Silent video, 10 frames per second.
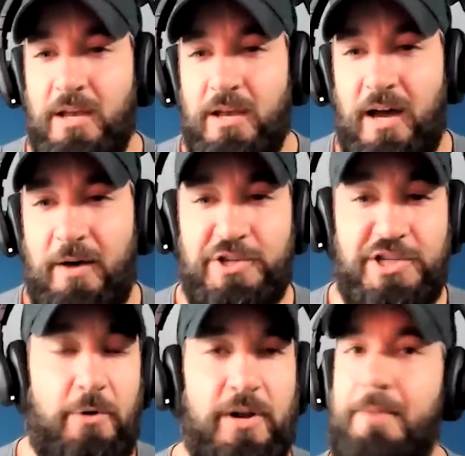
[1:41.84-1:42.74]
I was
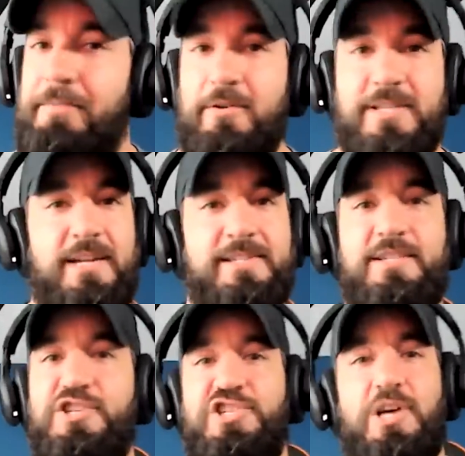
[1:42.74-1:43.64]
showing up. I was honestly
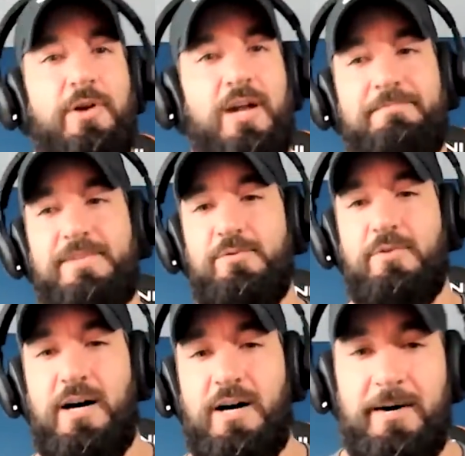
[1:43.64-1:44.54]
just showing up
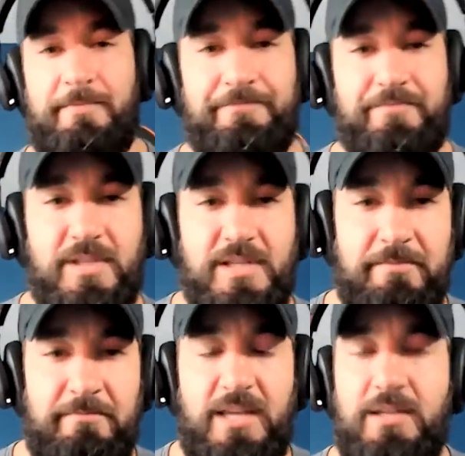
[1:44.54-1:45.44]
to um to
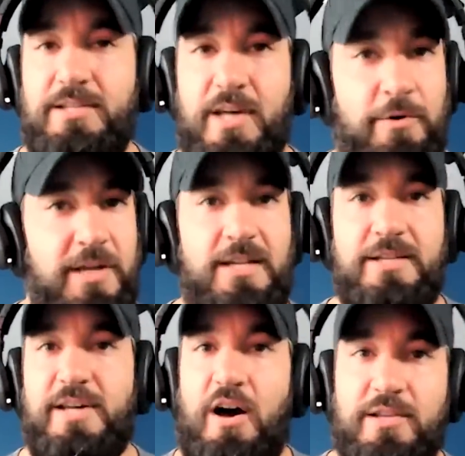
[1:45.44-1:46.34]
meet Tony, to
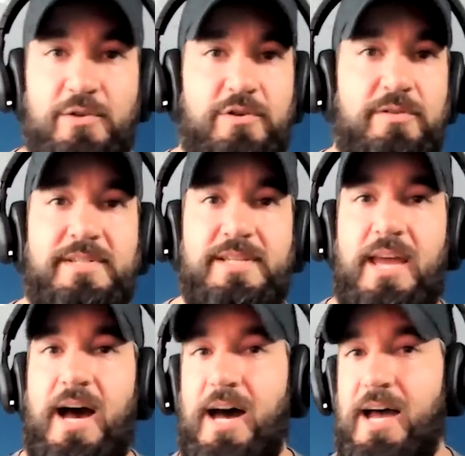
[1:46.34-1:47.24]
talk to him, to say
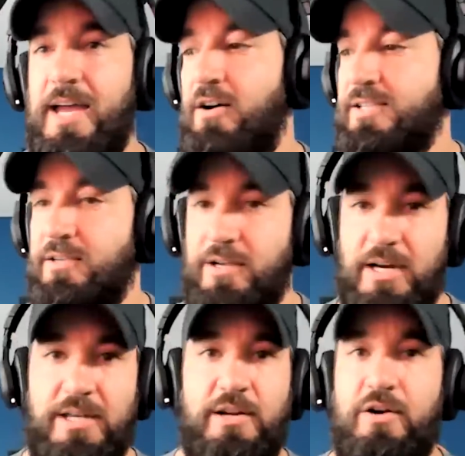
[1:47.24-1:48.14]
hi, also
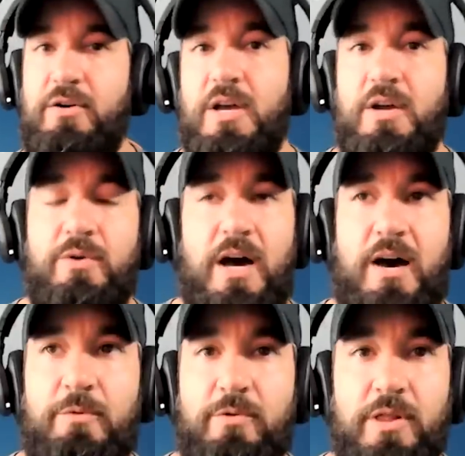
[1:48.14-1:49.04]
to, you know,
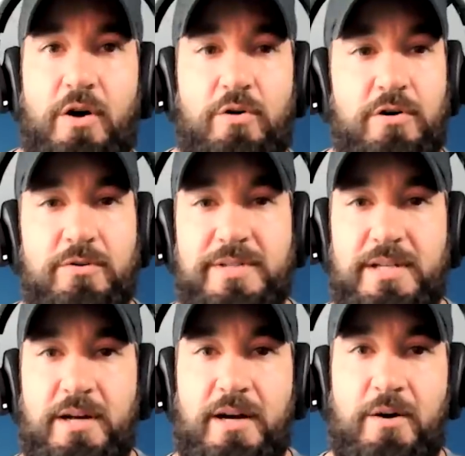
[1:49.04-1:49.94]
uh, we were locals
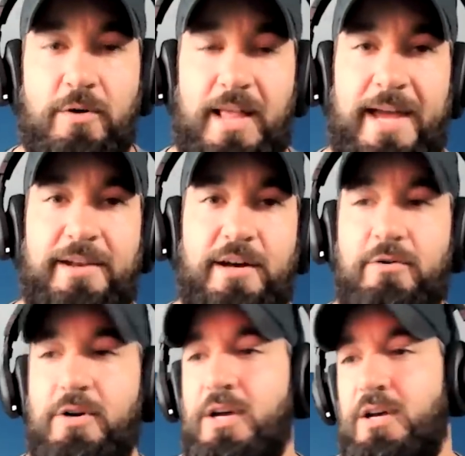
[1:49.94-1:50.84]
in uh,
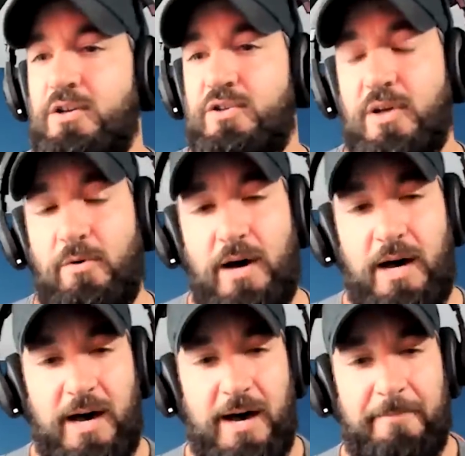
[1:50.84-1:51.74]
Orlando. So
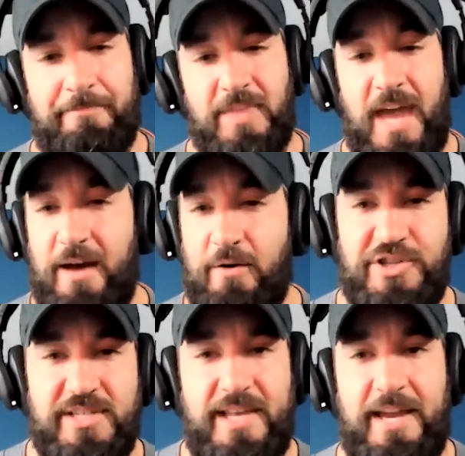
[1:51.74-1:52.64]
um, yeah, I was
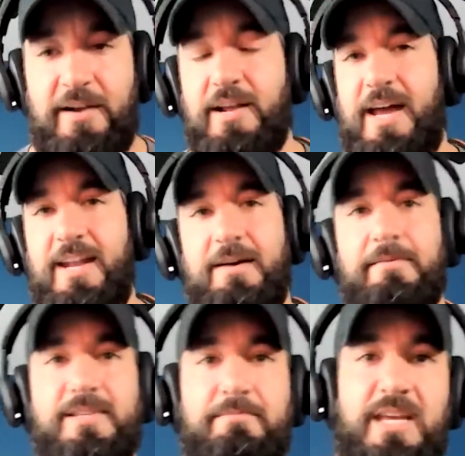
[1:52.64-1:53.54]
just there to kind
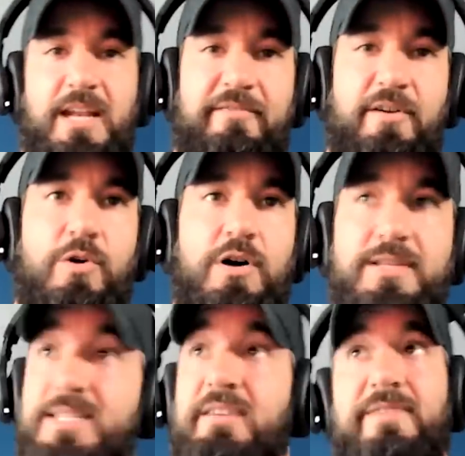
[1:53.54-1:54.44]
of to meet everyone,
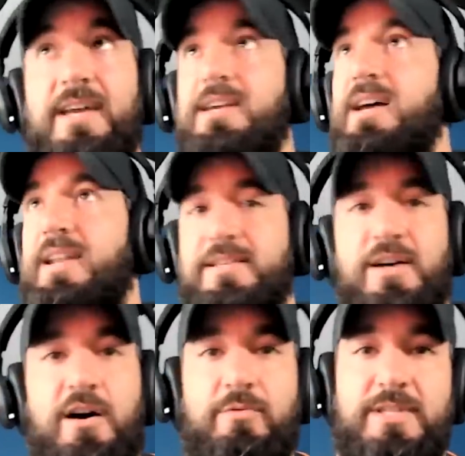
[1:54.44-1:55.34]
see if I can kind of
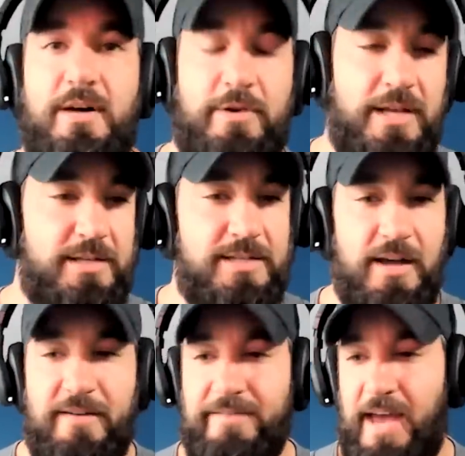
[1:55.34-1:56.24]
talk with Tony and stuff.